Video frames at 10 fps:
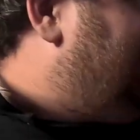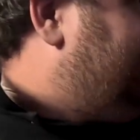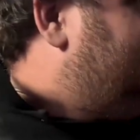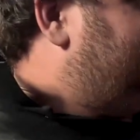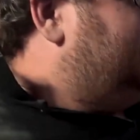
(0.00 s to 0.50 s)

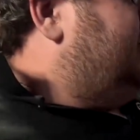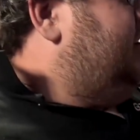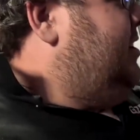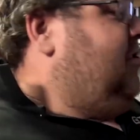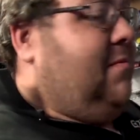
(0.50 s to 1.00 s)
rest
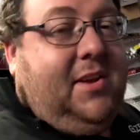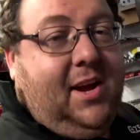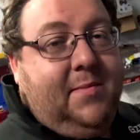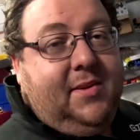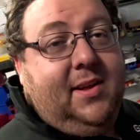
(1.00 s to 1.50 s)
assured,
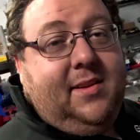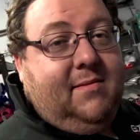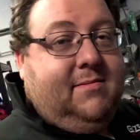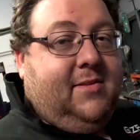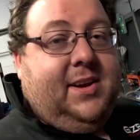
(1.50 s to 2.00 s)
sometimes I
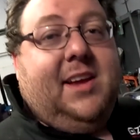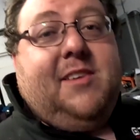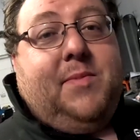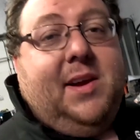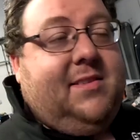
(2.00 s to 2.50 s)
don't really
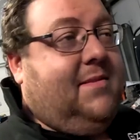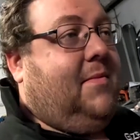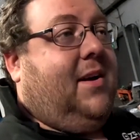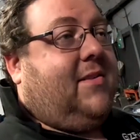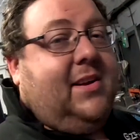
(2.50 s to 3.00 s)
express
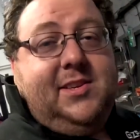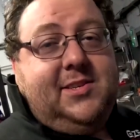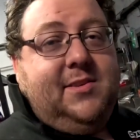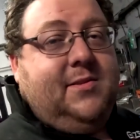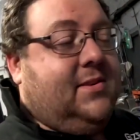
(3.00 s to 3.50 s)
my
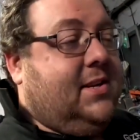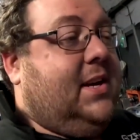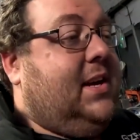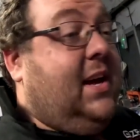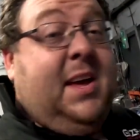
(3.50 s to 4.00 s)
gratitude
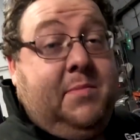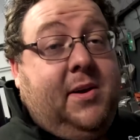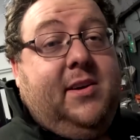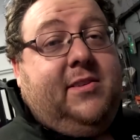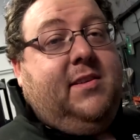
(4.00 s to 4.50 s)
in
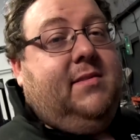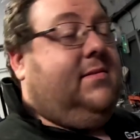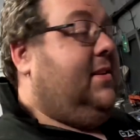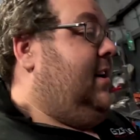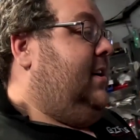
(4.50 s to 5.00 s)
person,
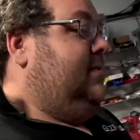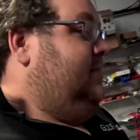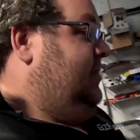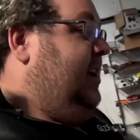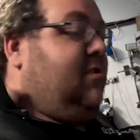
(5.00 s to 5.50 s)

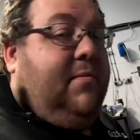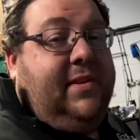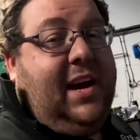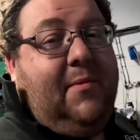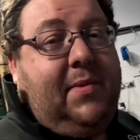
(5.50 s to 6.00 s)
and it
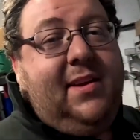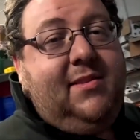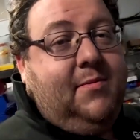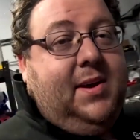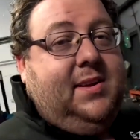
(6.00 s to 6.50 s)
comes out
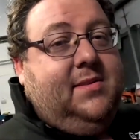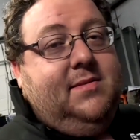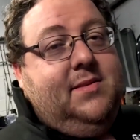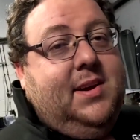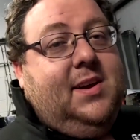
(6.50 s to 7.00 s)
best
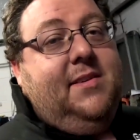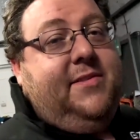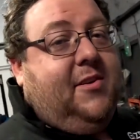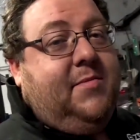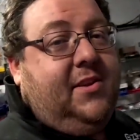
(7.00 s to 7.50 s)
when I
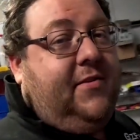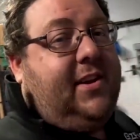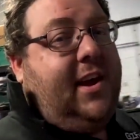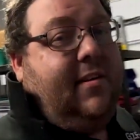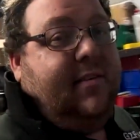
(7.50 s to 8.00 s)
film these
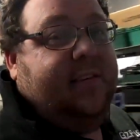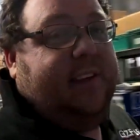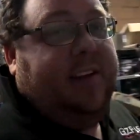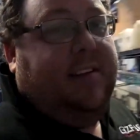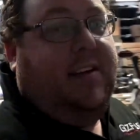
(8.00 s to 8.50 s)
videos
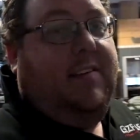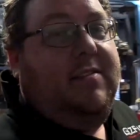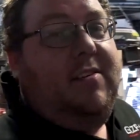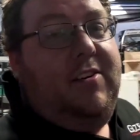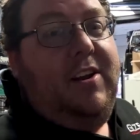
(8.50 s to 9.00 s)
and
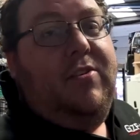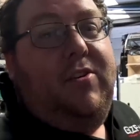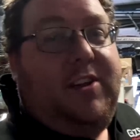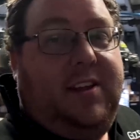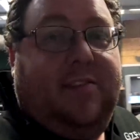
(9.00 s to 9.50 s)
I've not got an
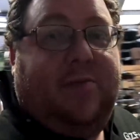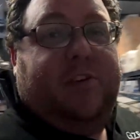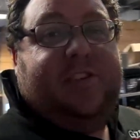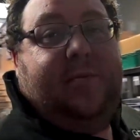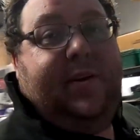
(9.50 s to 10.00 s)
audience
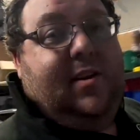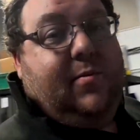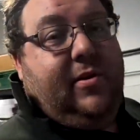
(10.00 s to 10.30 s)
watching me in the